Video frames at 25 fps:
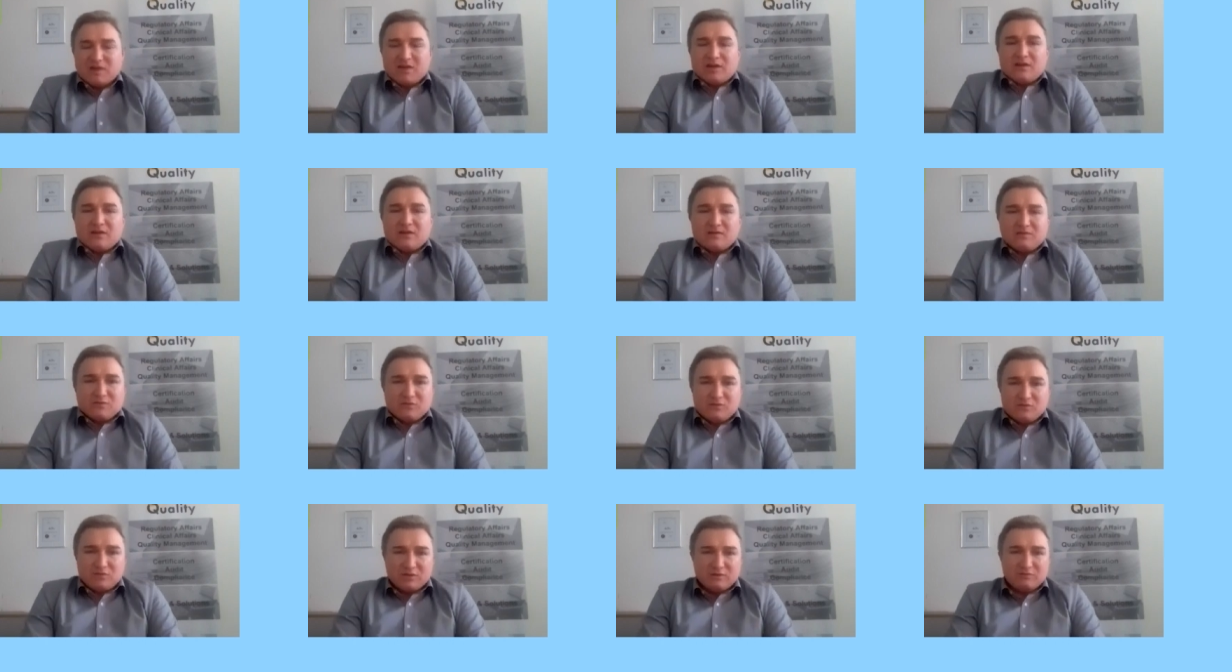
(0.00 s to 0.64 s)
uh,
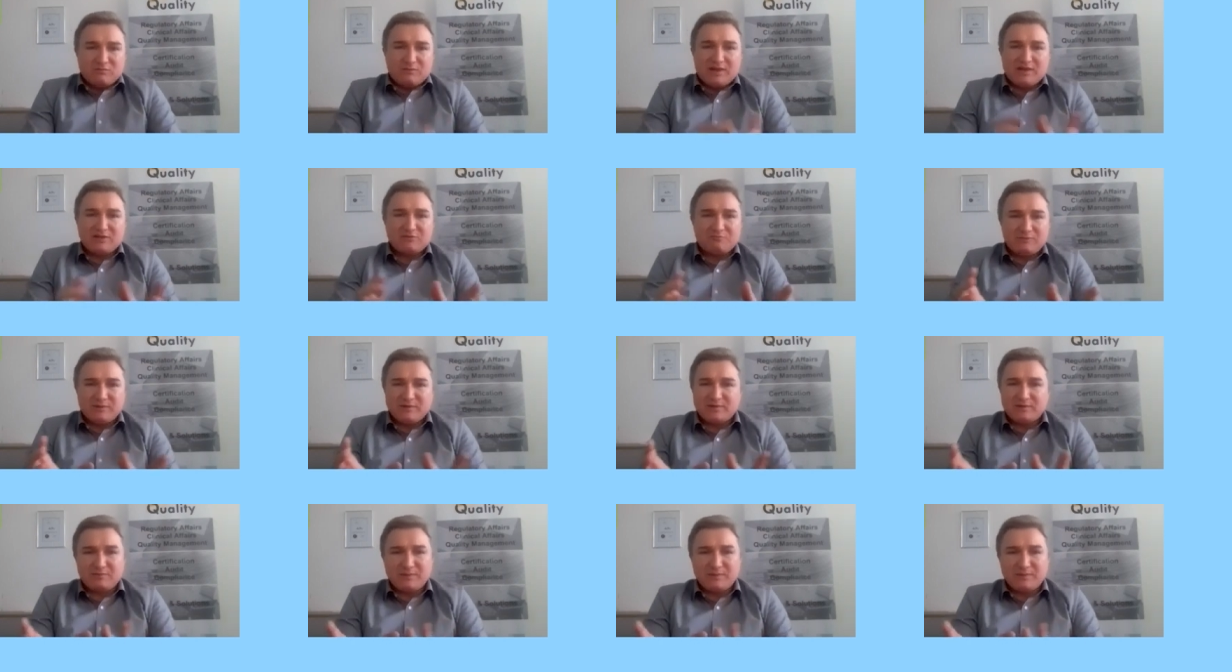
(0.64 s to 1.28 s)
to a me-
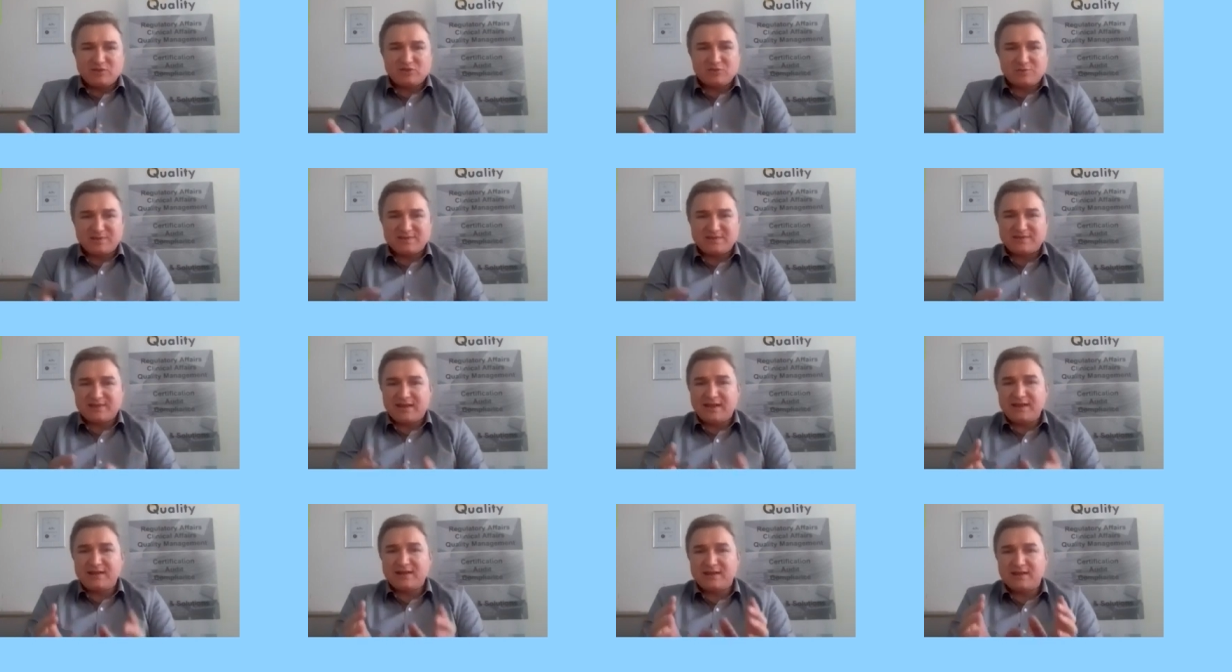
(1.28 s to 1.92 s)
with a measurement
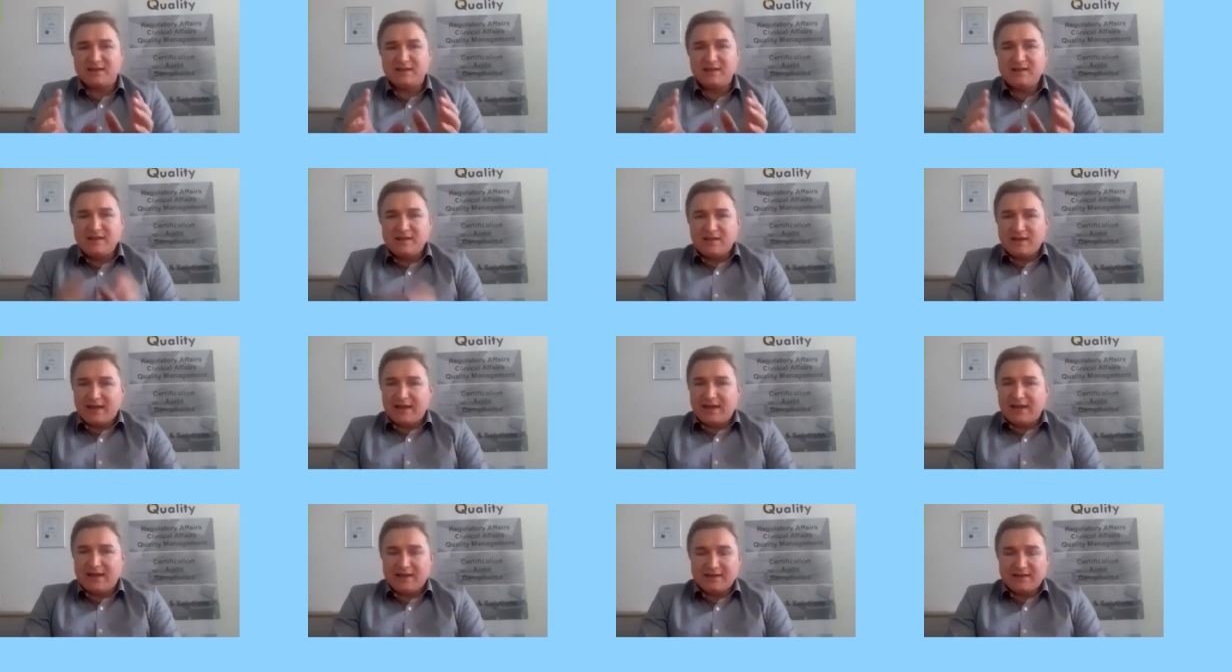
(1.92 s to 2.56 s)
cycle
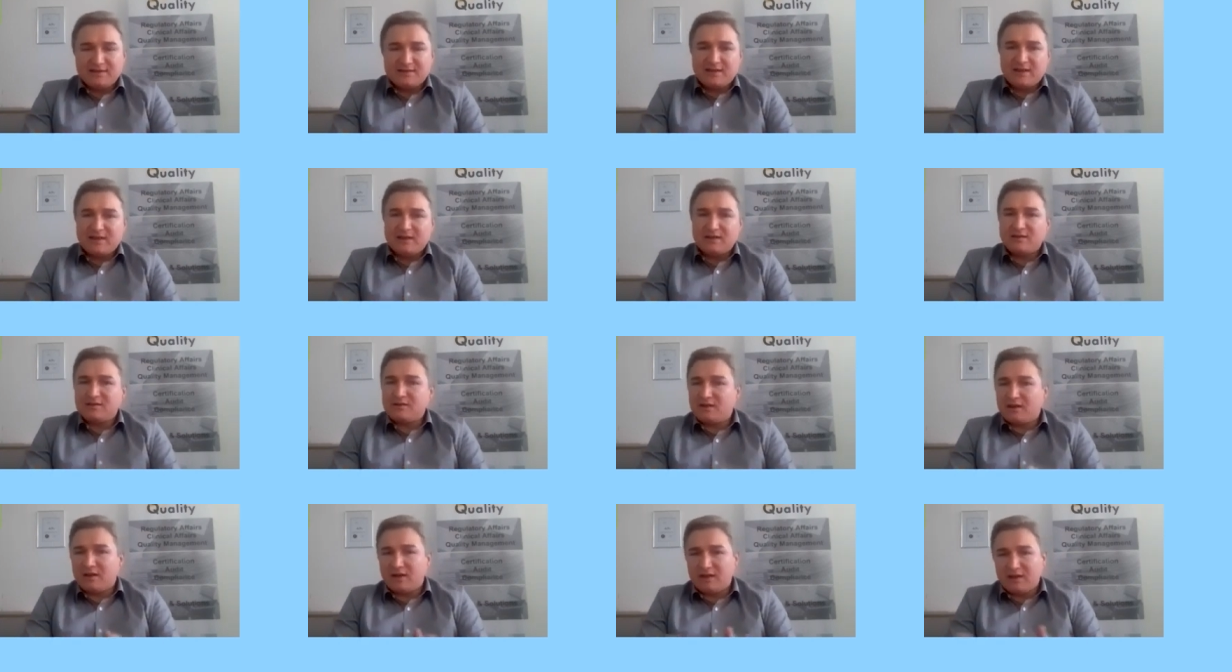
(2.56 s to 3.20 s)
and
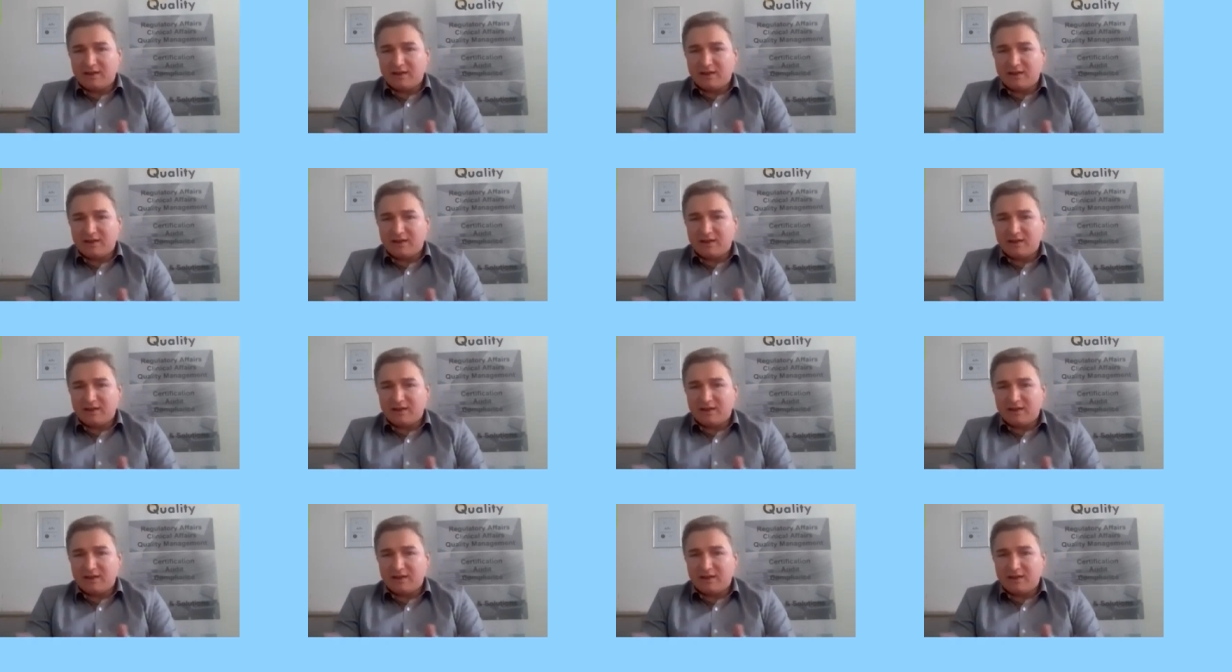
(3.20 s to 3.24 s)
an